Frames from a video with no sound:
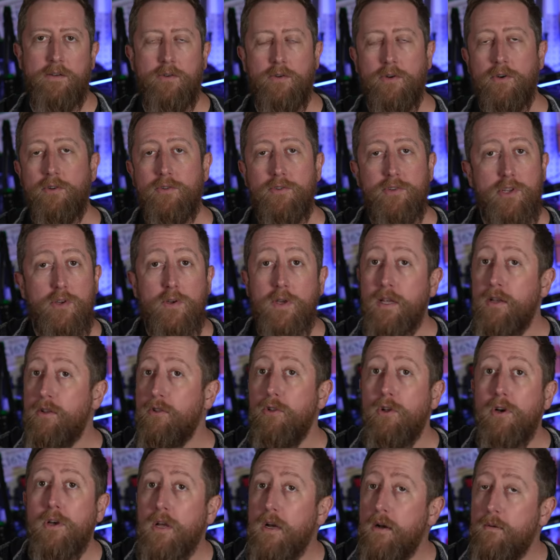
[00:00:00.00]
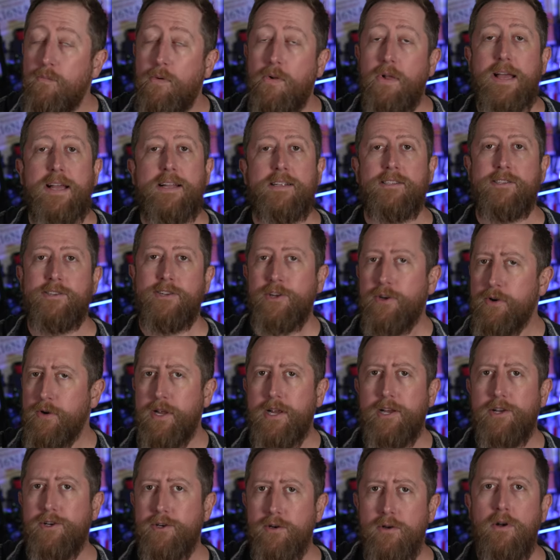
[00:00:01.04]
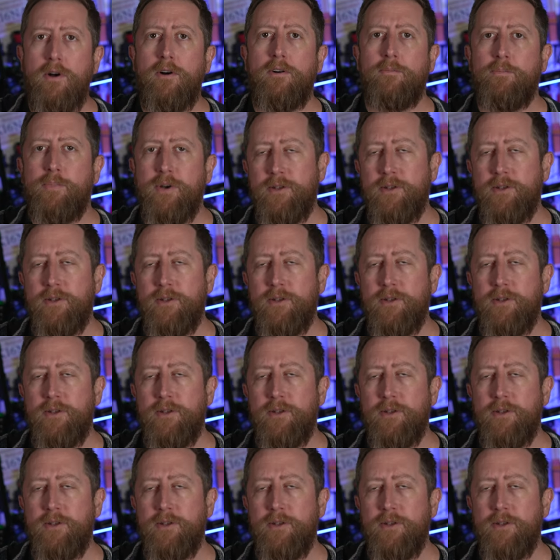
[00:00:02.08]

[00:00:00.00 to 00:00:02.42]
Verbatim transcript: or you can look up plans to create your own,